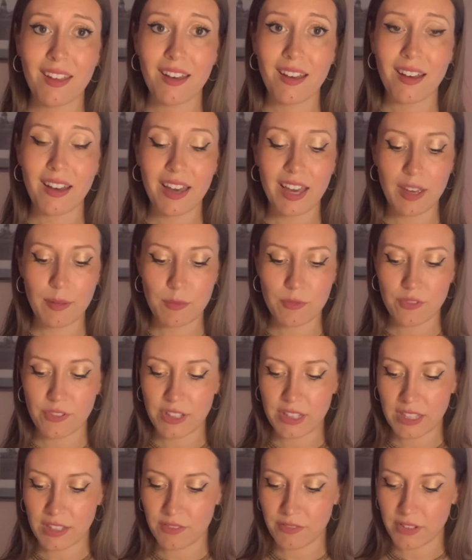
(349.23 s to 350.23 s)
I'm
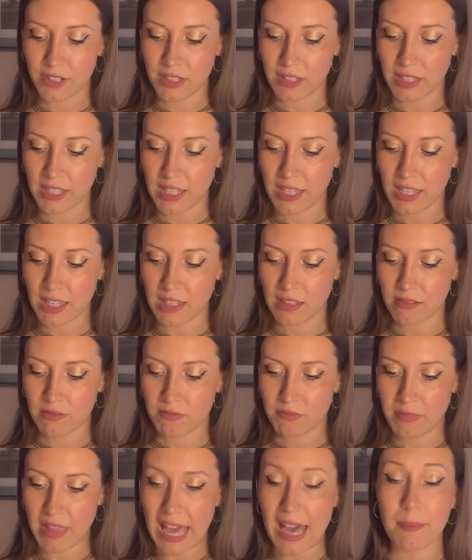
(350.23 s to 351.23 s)
really, really
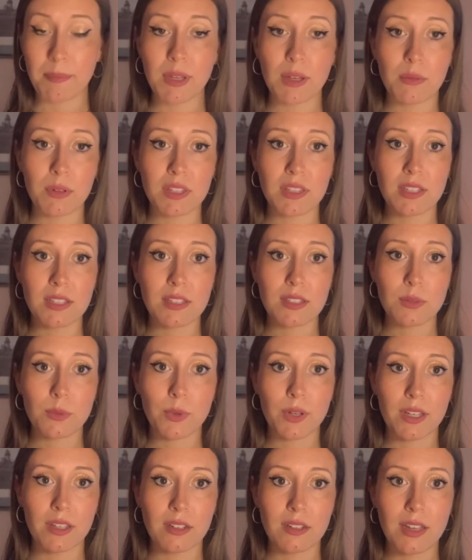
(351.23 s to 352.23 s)
happy with this
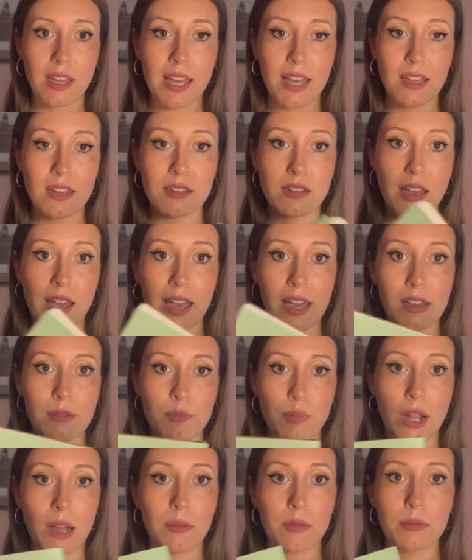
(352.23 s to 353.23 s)
one, and I
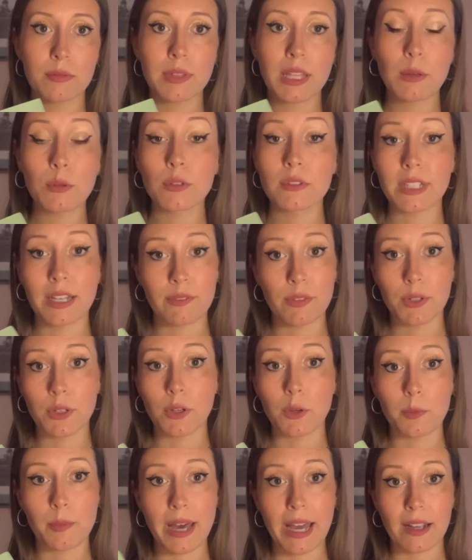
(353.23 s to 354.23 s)
probably will never
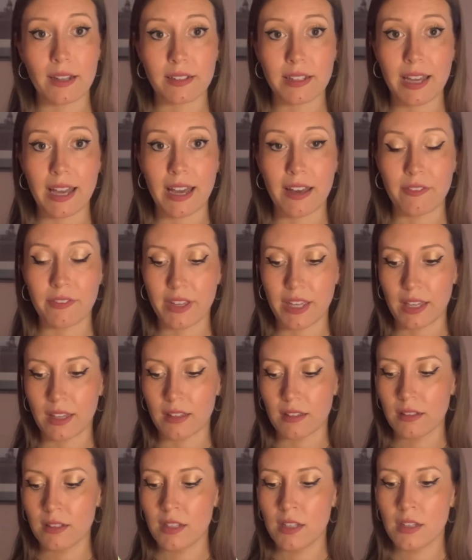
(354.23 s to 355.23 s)
go back to
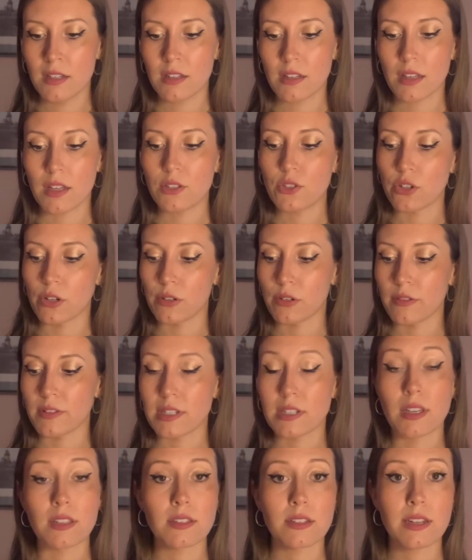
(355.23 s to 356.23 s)
having a journal that
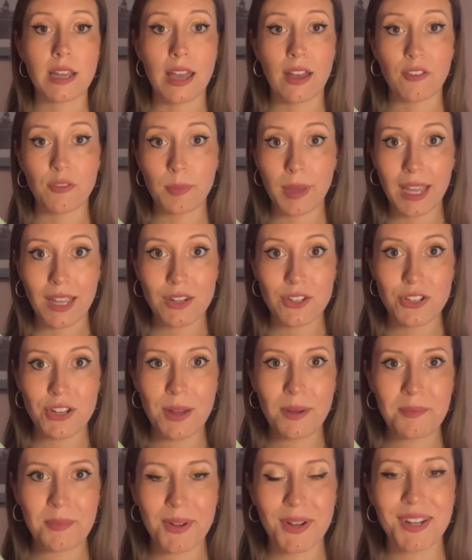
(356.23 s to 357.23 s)
doesn't have page
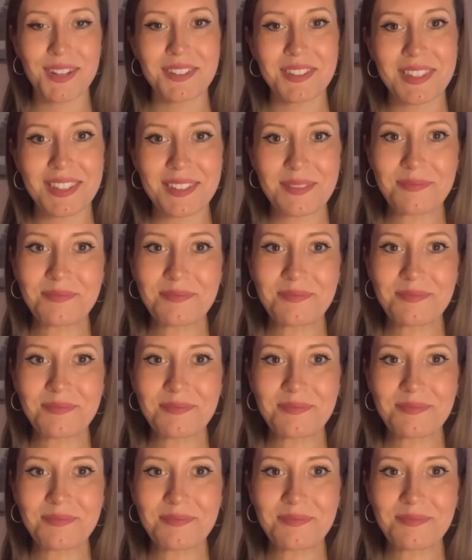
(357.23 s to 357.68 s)
numbers.